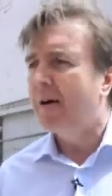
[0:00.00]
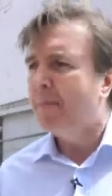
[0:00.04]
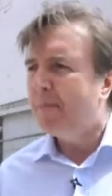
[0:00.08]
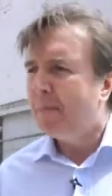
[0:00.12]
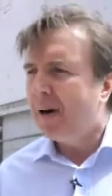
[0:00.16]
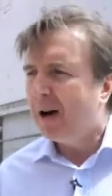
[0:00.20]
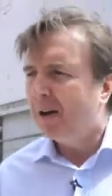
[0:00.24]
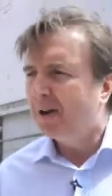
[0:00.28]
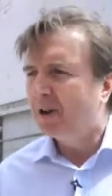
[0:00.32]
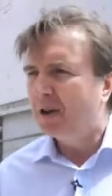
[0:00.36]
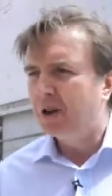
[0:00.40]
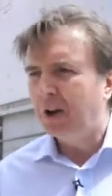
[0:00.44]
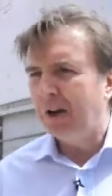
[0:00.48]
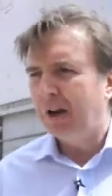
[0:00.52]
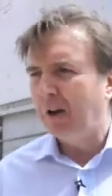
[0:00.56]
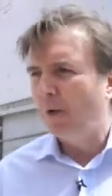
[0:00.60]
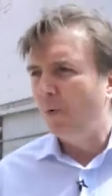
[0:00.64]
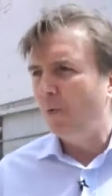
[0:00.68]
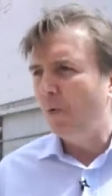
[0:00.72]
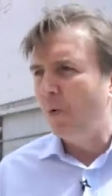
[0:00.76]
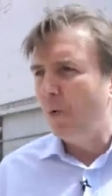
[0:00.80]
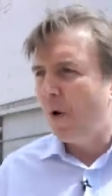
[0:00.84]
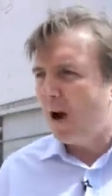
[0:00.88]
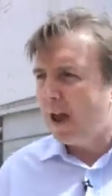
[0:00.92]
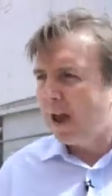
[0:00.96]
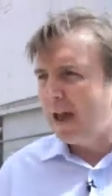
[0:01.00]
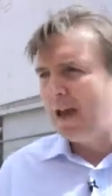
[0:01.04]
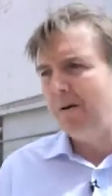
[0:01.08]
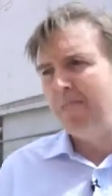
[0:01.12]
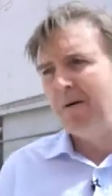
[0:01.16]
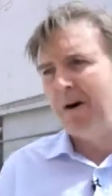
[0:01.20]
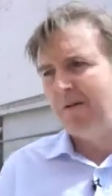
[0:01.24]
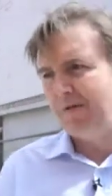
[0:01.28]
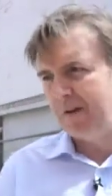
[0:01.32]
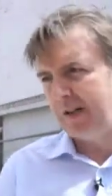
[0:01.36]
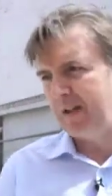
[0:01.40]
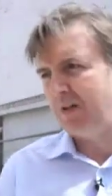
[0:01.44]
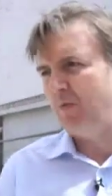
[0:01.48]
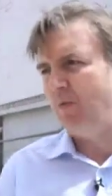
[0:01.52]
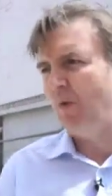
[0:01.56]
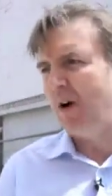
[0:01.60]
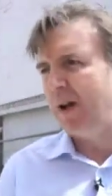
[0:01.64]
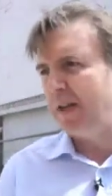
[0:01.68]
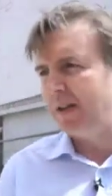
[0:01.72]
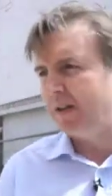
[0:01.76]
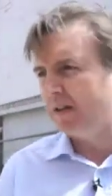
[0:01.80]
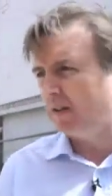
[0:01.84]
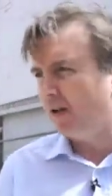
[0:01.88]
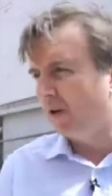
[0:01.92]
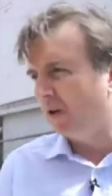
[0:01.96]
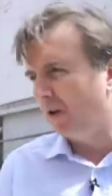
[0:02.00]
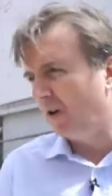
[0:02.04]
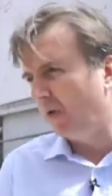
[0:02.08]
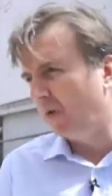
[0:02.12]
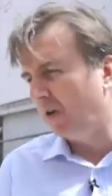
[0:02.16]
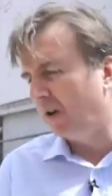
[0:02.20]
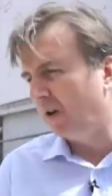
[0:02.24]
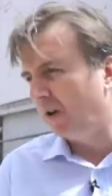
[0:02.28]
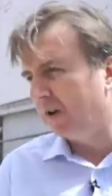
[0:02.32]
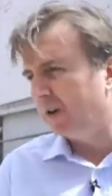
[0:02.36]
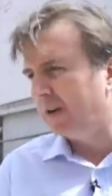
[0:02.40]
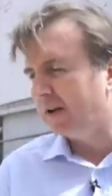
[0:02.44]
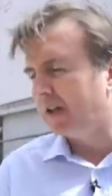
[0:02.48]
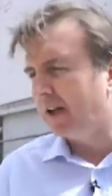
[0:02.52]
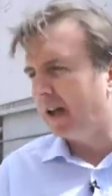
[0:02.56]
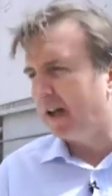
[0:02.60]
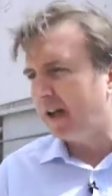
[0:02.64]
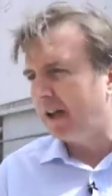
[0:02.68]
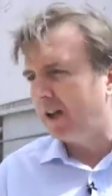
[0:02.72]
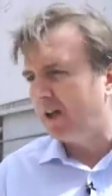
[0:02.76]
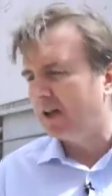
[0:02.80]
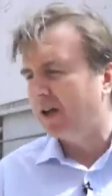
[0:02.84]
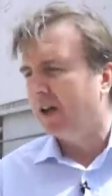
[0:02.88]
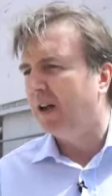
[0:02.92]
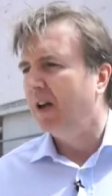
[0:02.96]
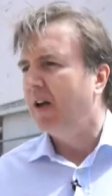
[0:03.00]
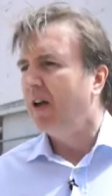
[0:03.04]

punching way above its weight on the world stage.